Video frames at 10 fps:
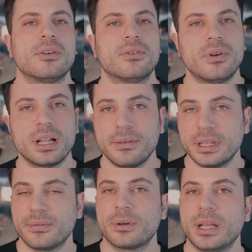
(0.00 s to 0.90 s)
relevant
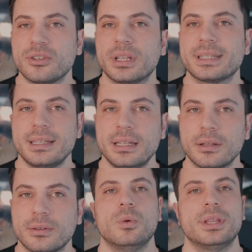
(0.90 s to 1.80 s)
information as
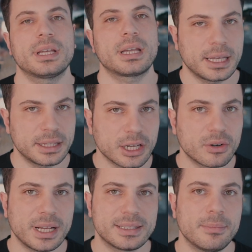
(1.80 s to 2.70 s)
needed. We
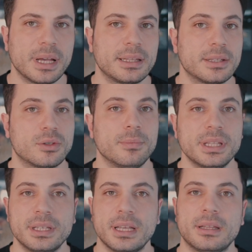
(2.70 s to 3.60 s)
categorize the methods to
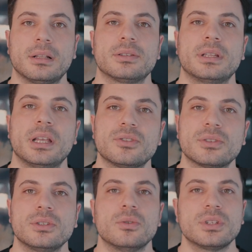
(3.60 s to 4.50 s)
mitigate hallucinations
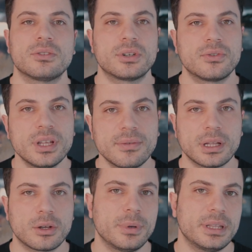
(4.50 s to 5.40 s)
using retrieval
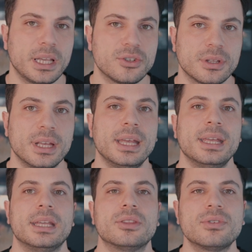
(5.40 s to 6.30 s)
augmentation
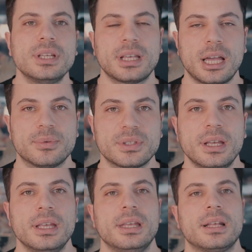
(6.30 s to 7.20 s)
in 3 types,
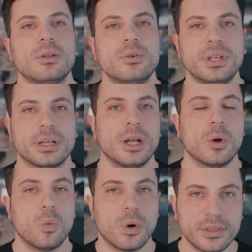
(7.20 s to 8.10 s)
including
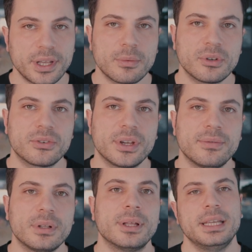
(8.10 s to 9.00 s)
one-time
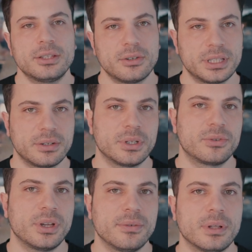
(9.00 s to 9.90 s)
retrieval, iterative
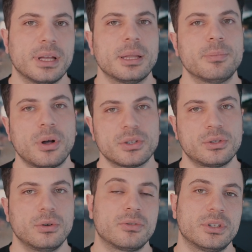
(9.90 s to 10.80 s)
retrieval, and
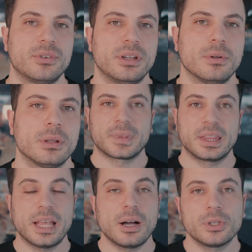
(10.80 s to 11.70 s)
post-hook retrieval.
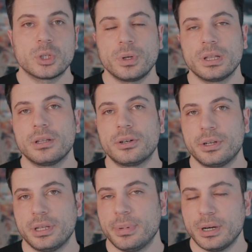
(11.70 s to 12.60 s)
Now that we learned
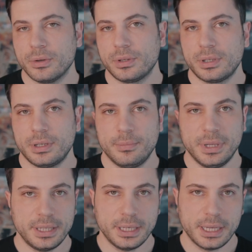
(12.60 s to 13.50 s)
about
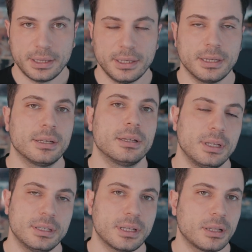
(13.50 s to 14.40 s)
mitigating
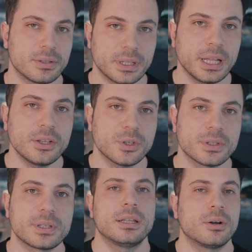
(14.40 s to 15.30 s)
these
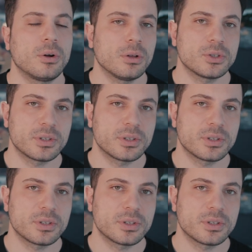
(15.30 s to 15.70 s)
hallucinations, there are also